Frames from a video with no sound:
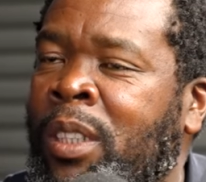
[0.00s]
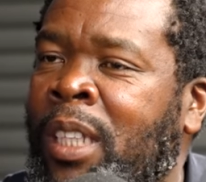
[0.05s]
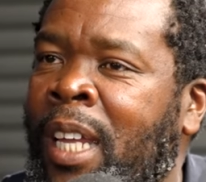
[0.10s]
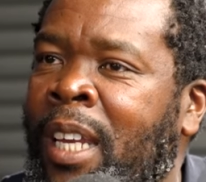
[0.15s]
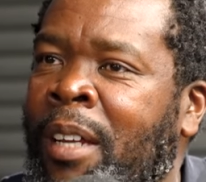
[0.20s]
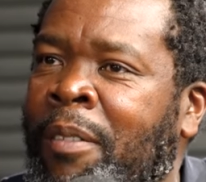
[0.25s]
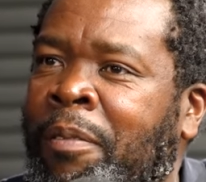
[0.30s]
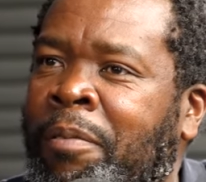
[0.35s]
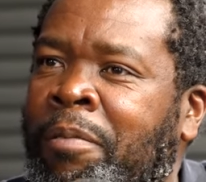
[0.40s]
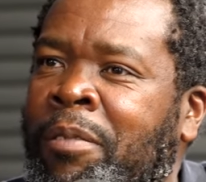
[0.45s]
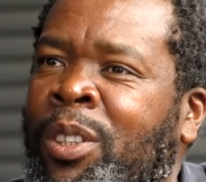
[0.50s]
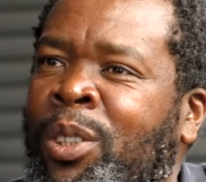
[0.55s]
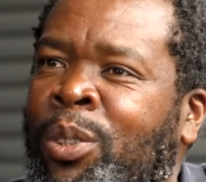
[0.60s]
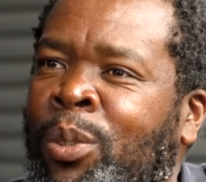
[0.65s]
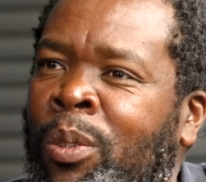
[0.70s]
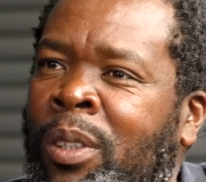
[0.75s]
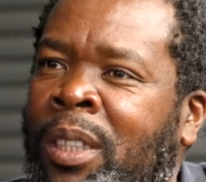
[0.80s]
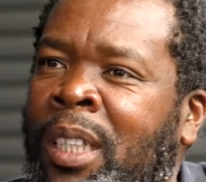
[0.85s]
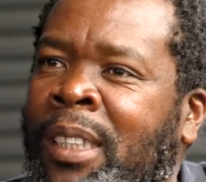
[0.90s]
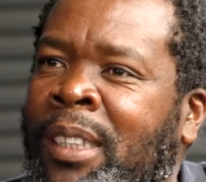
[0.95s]
that have
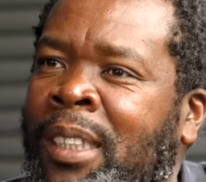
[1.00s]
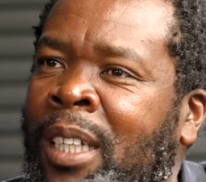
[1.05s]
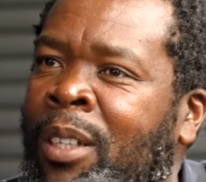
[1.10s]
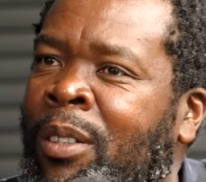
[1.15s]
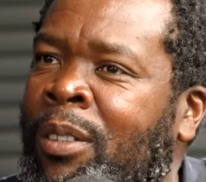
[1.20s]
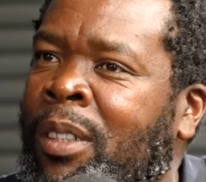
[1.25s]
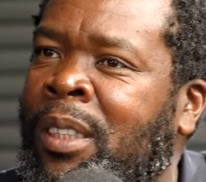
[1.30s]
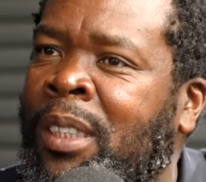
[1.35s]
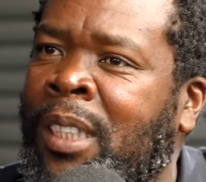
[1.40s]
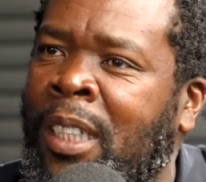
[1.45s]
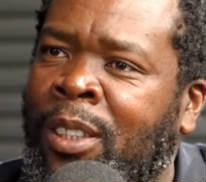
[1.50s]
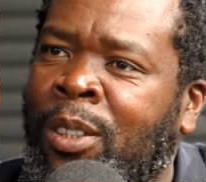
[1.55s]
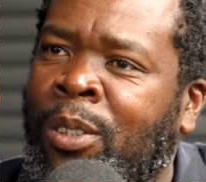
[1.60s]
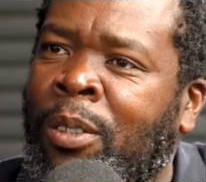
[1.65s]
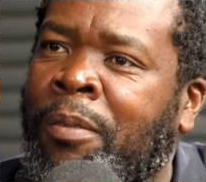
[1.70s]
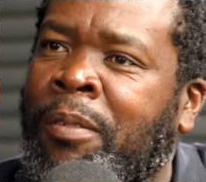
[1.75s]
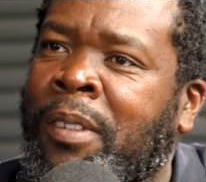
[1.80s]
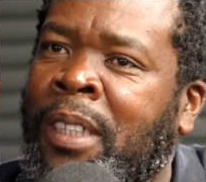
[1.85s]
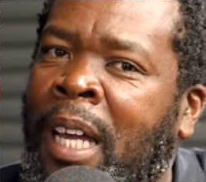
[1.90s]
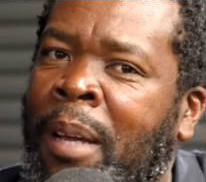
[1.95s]
stood the test
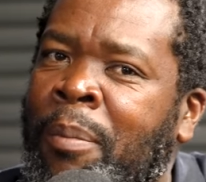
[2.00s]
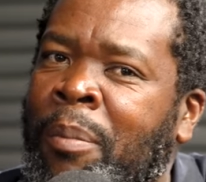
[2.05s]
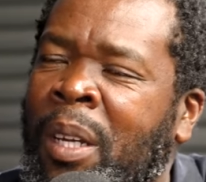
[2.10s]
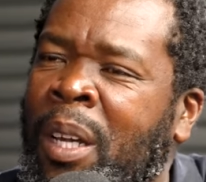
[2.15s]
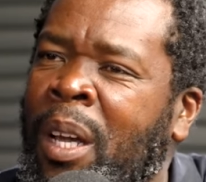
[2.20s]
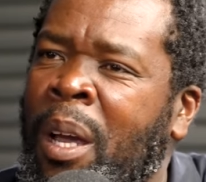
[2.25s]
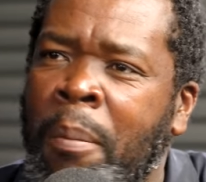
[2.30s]
of time,